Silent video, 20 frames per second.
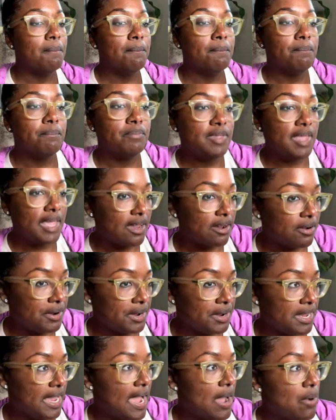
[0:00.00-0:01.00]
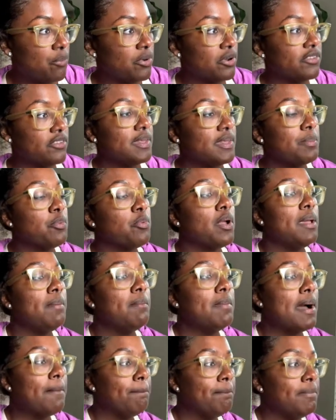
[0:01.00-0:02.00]
dairy. I want to separate
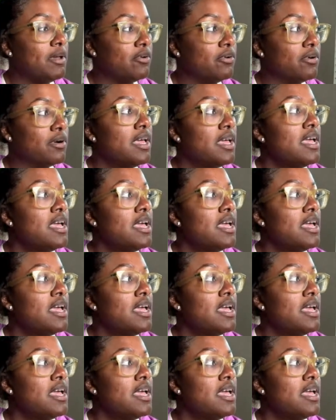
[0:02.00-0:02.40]
my milk.